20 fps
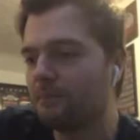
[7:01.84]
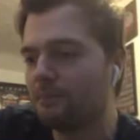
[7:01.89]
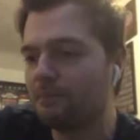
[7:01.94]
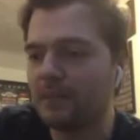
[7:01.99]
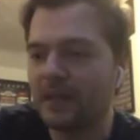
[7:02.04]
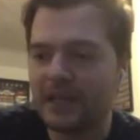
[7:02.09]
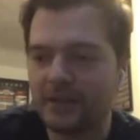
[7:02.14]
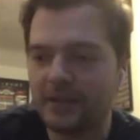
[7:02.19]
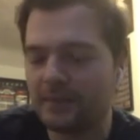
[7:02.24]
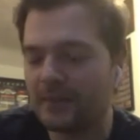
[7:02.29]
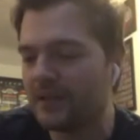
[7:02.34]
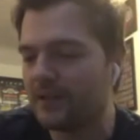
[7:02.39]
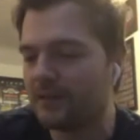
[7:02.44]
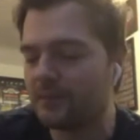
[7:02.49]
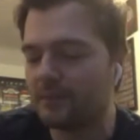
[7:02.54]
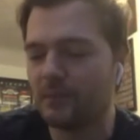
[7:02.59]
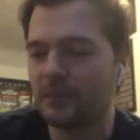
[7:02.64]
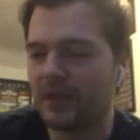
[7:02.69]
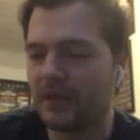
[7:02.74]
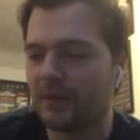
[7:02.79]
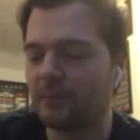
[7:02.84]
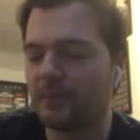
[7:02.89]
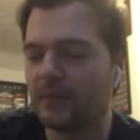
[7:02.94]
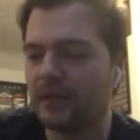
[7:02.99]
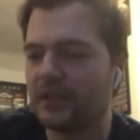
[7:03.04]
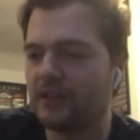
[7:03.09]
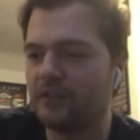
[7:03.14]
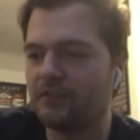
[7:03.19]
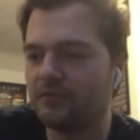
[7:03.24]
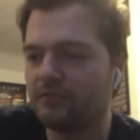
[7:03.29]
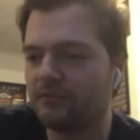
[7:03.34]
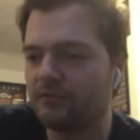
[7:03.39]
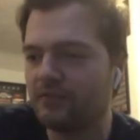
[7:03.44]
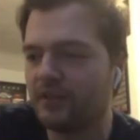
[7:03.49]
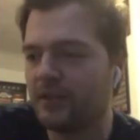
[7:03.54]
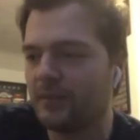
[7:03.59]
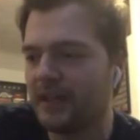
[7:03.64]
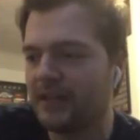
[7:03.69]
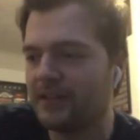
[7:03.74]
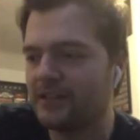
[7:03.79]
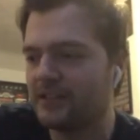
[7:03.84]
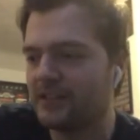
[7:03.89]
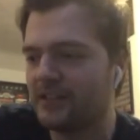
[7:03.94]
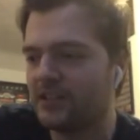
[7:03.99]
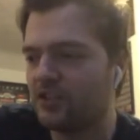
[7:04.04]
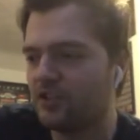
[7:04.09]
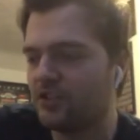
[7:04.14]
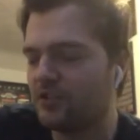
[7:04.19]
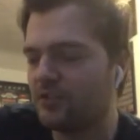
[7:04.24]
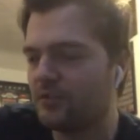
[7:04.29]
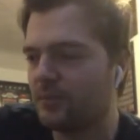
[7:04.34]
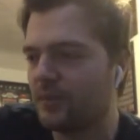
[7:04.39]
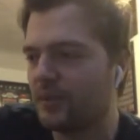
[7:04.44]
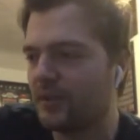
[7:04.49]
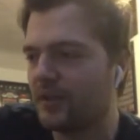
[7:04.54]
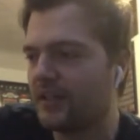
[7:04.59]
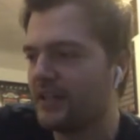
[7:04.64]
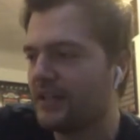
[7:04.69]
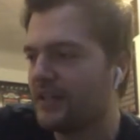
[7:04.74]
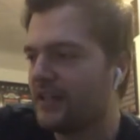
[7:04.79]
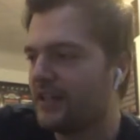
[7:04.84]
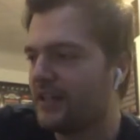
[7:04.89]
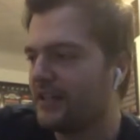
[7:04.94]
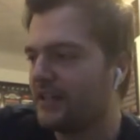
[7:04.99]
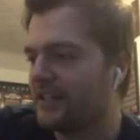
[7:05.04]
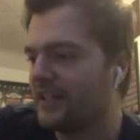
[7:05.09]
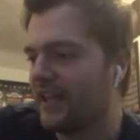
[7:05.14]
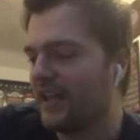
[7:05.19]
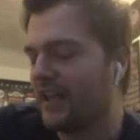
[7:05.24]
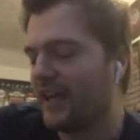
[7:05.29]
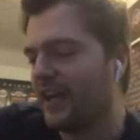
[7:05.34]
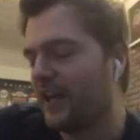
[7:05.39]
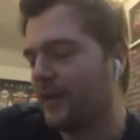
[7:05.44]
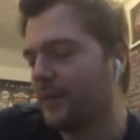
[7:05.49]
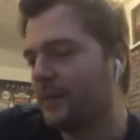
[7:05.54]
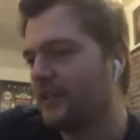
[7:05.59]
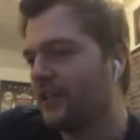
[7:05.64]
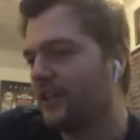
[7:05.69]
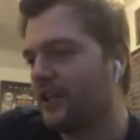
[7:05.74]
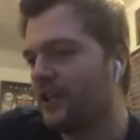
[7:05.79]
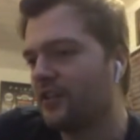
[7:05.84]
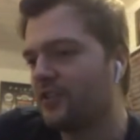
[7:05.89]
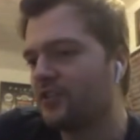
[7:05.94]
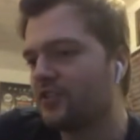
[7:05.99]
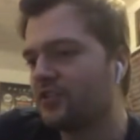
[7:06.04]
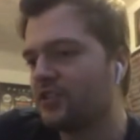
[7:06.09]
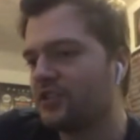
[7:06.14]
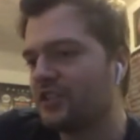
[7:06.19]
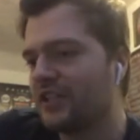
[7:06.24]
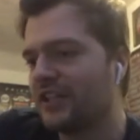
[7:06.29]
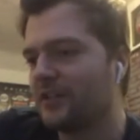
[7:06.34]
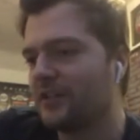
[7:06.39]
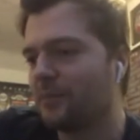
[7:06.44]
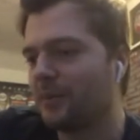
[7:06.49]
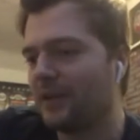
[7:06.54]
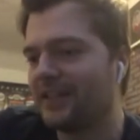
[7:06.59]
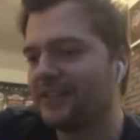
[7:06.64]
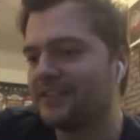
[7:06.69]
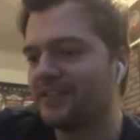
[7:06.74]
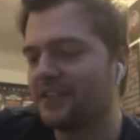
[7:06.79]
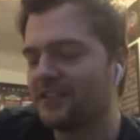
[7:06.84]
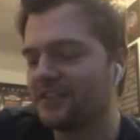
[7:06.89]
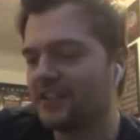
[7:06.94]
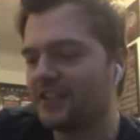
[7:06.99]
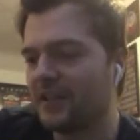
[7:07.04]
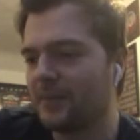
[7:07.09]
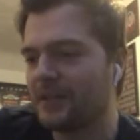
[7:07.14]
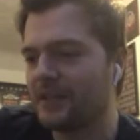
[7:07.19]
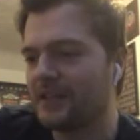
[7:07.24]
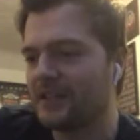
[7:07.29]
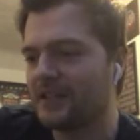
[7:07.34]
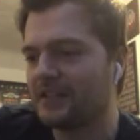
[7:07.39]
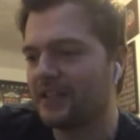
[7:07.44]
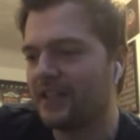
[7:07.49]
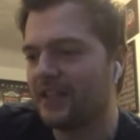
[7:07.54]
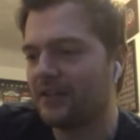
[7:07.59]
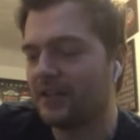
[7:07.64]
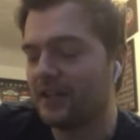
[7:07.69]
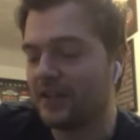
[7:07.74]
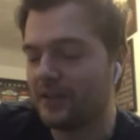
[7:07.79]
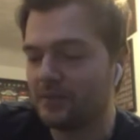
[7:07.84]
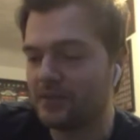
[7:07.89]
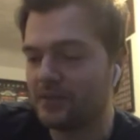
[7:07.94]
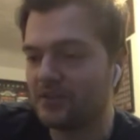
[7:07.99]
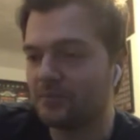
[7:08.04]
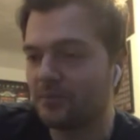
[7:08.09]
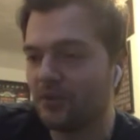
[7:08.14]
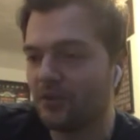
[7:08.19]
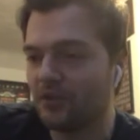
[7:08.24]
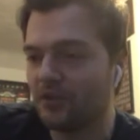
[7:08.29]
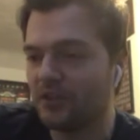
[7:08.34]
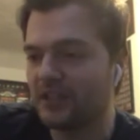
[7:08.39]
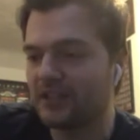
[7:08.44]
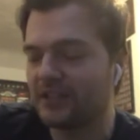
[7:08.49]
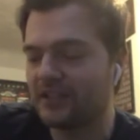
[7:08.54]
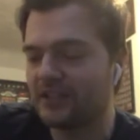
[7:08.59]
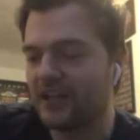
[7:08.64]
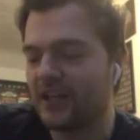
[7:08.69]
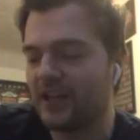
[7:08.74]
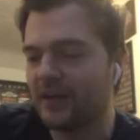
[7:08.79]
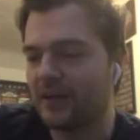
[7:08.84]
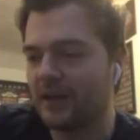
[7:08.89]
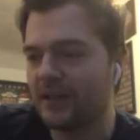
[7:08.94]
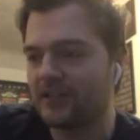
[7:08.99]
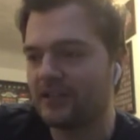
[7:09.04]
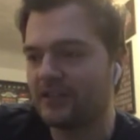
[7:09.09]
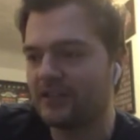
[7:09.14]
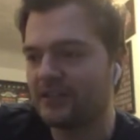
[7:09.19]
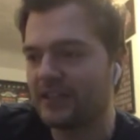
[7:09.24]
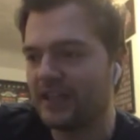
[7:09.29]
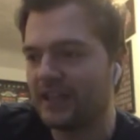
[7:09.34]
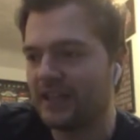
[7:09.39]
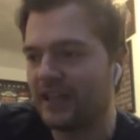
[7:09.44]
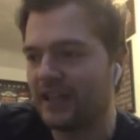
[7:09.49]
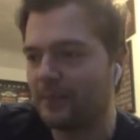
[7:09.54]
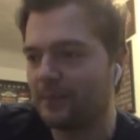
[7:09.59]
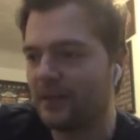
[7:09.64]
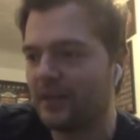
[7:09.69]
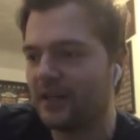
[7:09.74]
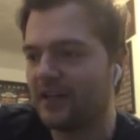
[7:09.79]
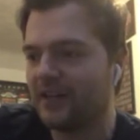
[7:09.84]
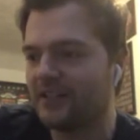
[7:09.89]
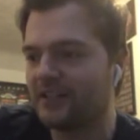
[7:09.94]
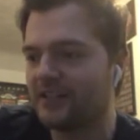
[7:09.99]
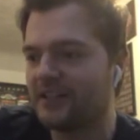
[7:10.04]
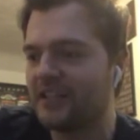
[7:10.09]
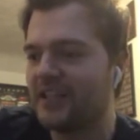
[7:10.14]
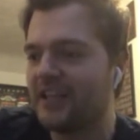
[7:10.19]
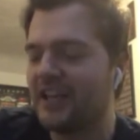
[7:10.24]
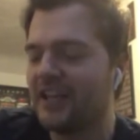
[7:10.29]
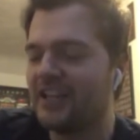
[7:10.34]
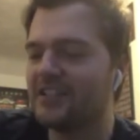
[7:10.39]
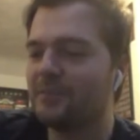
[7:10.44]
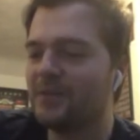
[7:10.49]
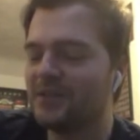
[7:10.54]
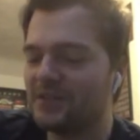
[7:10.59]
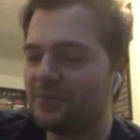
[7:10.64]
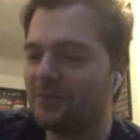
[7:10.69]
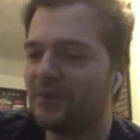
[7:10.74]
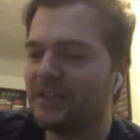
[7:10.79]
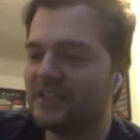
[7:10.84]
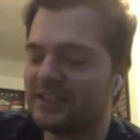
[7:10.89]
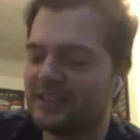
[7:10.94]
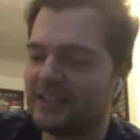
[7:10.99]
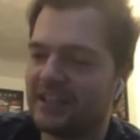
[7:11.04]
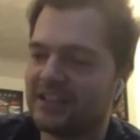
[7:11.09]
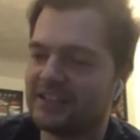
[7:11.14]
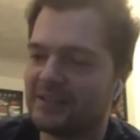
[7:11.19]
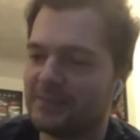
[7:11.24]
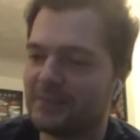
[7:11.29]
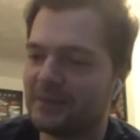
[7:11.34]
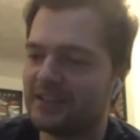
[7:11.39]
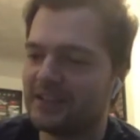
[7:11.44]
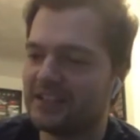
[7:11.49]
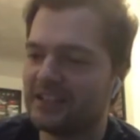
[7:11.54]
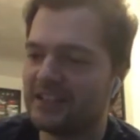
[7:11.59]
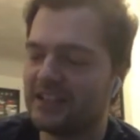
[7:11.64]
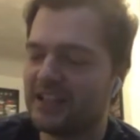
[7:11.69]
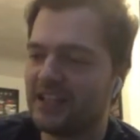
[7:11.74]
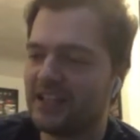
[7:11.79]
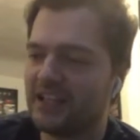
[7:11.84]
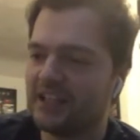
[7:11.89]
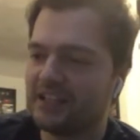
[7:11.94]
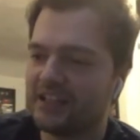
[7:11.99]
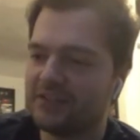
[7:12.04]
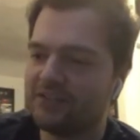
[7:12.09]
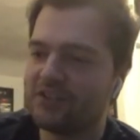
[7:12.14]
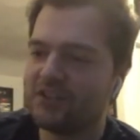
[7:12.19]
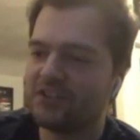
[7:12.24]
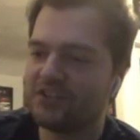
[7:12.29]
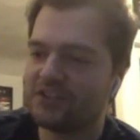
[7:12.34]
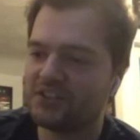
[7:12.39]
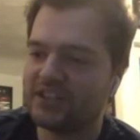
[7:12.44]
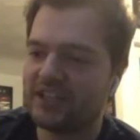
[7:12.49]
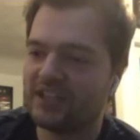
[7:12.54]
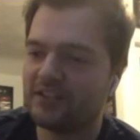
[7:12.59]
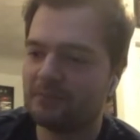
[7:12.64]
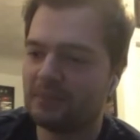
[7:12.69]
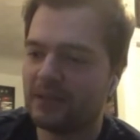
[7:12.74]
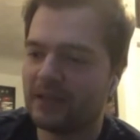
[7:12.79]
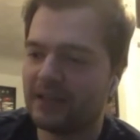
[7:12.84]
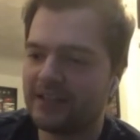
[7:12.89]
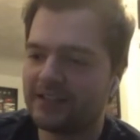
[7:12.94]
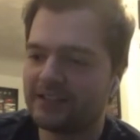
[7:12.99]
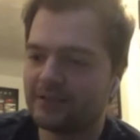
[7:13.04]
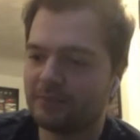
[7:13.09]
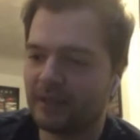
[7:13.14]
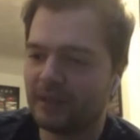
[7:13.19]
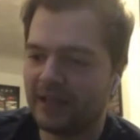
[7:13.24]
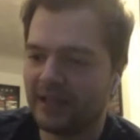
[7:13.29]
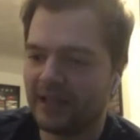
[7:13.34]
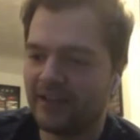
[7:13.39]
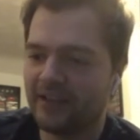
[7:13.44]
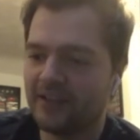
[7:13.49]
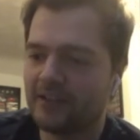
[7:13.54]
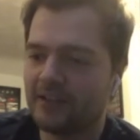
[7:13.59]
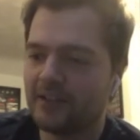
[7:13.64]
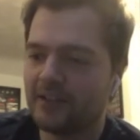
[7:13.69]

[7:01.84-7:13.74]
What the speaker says: maybe that might have had an issue. But yeah, I mean, look, to tell the players not to come in this morning and to sack Lampard, it's a bit depressing, actually, because he never got to say goodbye as a player.